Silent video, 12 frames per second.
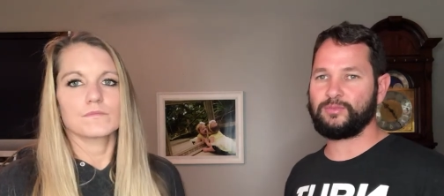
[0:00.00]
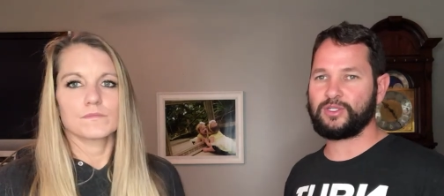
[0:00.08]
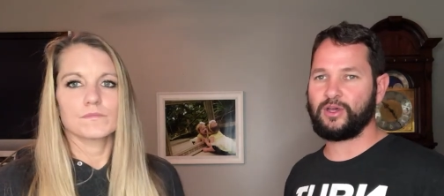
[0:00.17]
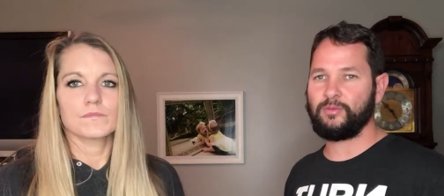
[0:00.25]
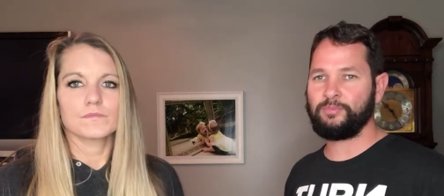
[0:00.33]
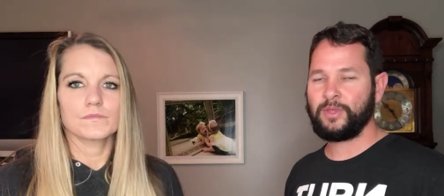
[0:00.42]

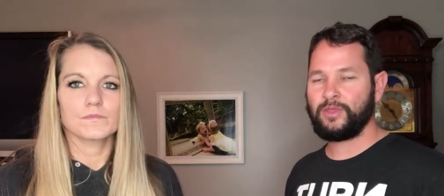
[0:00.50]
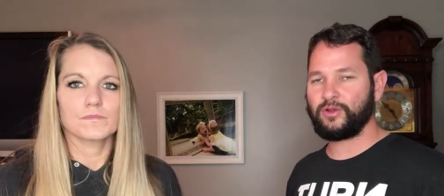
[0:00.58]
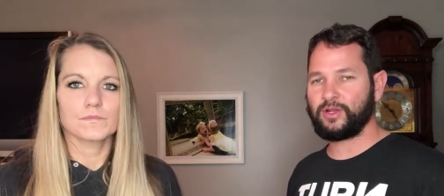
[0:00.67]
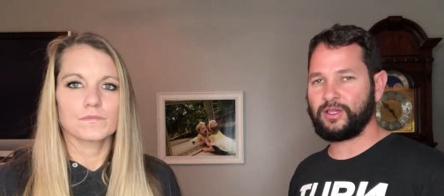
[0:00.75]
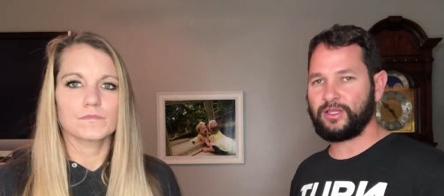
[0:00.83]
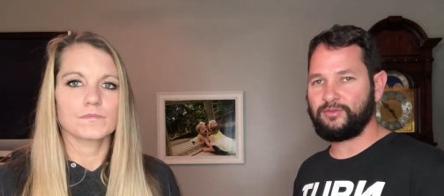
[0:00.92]
Speaker 1: So they're
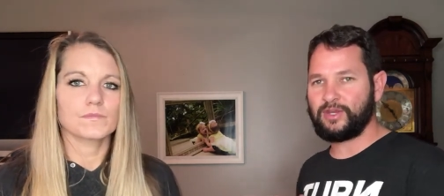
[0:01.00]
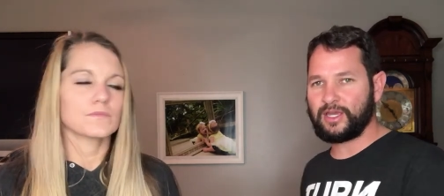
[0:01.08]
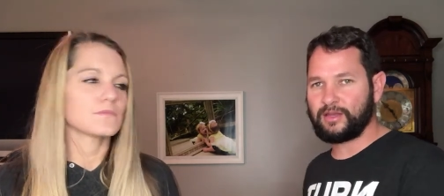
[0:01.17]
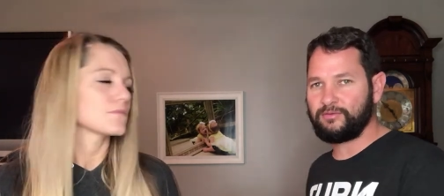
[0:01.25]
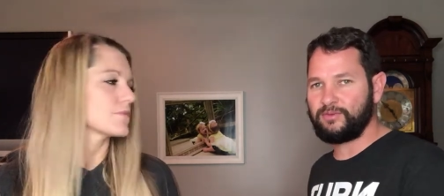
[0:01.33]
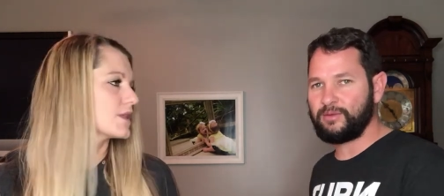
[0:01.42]
going to leave you
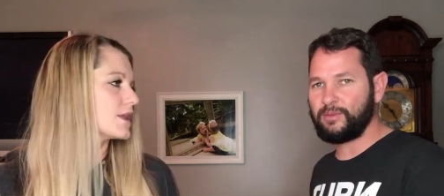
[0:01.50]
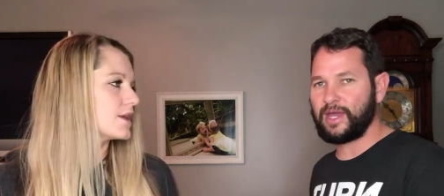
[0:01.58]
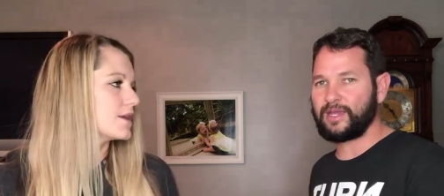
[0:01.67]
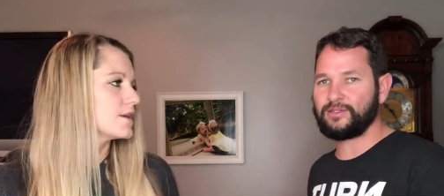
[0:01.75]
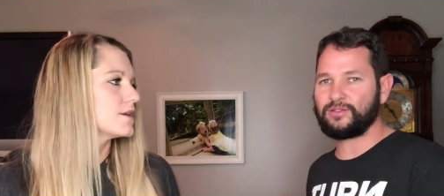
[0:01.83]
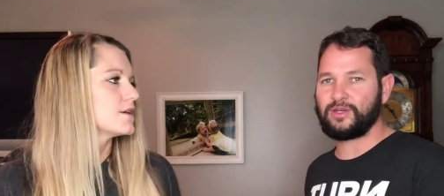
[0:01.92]
negative
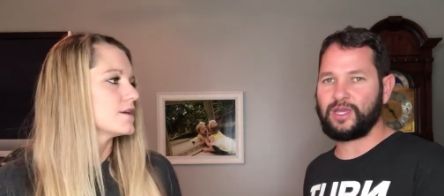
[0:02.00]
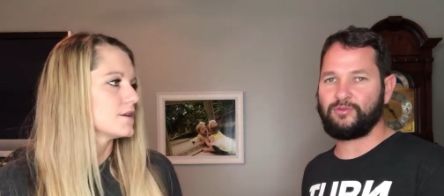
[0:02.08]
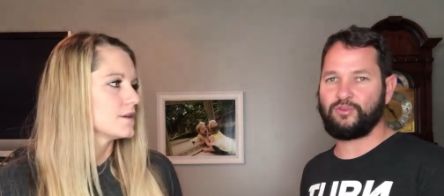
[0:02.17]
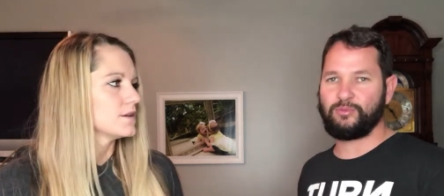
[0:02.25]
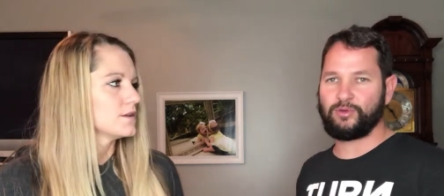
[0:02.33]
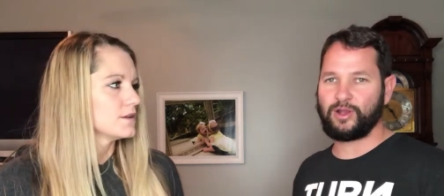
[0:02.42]
feedback. It's going to
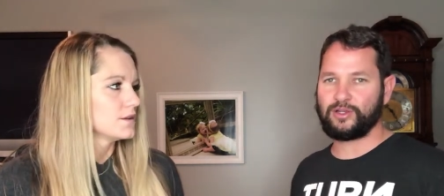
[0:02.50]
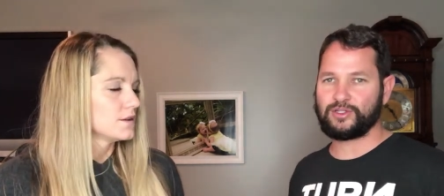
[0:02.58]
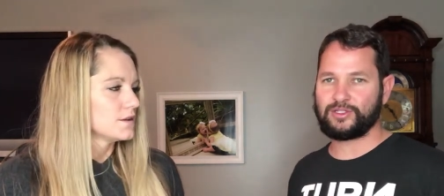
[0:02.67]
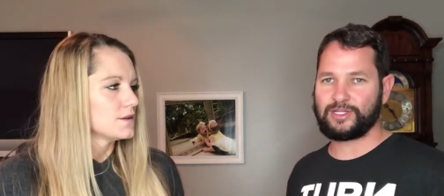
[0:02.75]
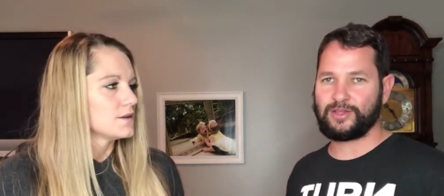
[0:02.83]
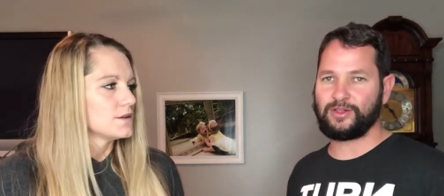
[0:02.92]
have
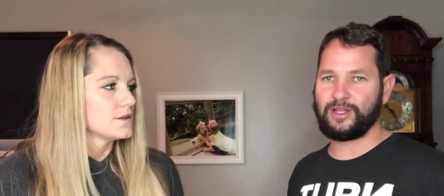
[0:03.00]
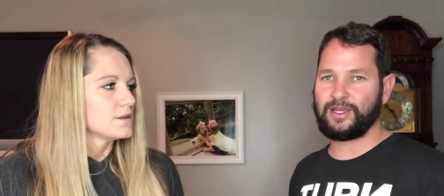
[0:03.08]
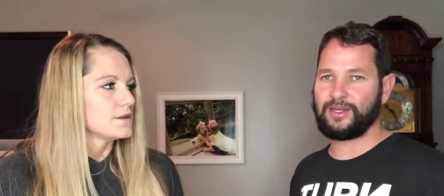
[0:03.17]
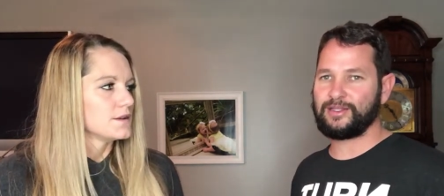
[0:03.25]
repercussions down the line.